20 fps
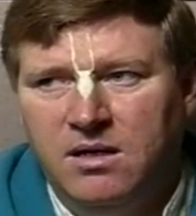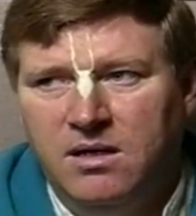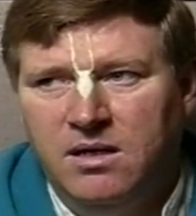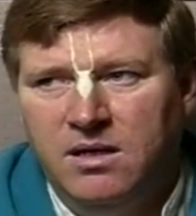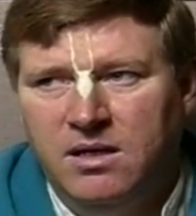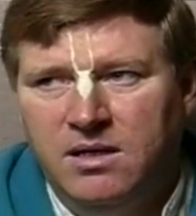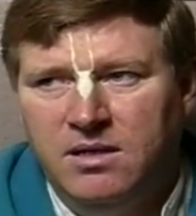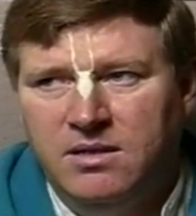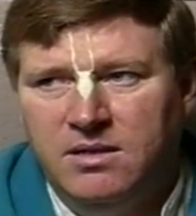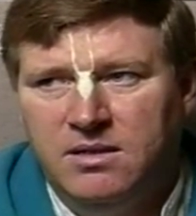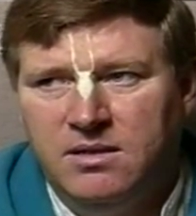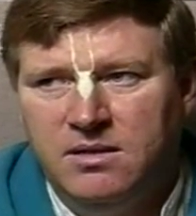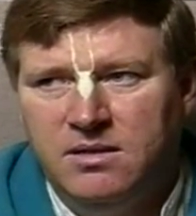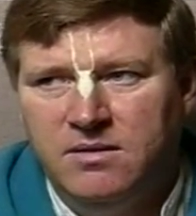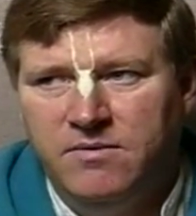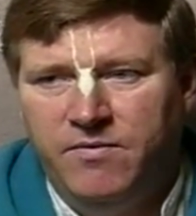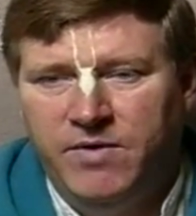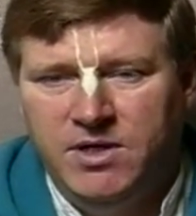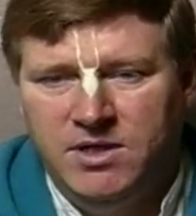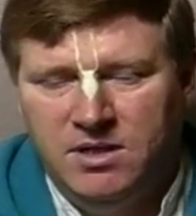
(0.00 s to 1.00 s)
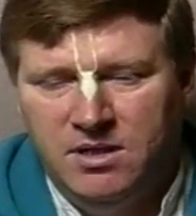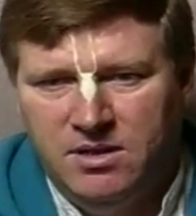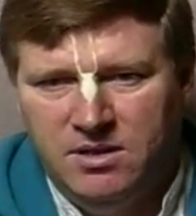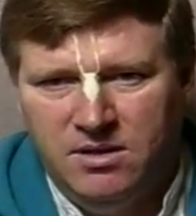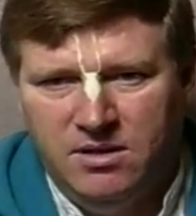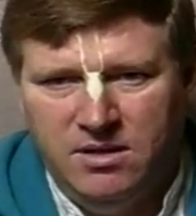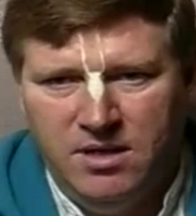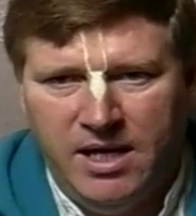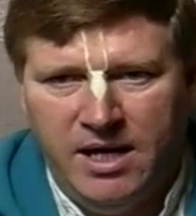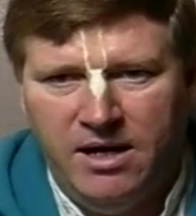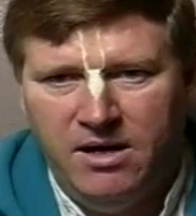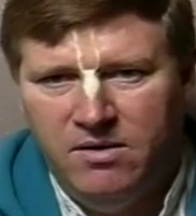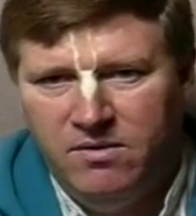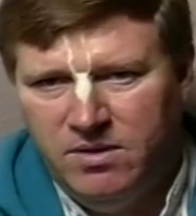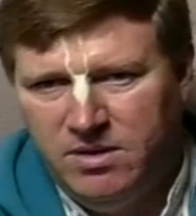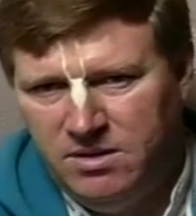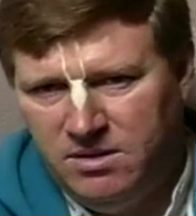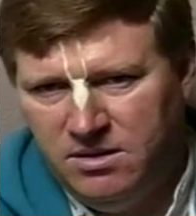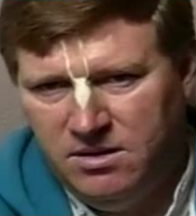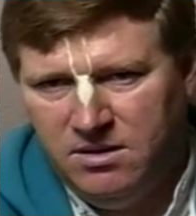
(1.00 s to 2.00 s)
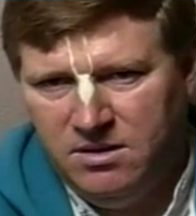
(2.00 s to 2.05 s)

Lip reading: his visions on heroin.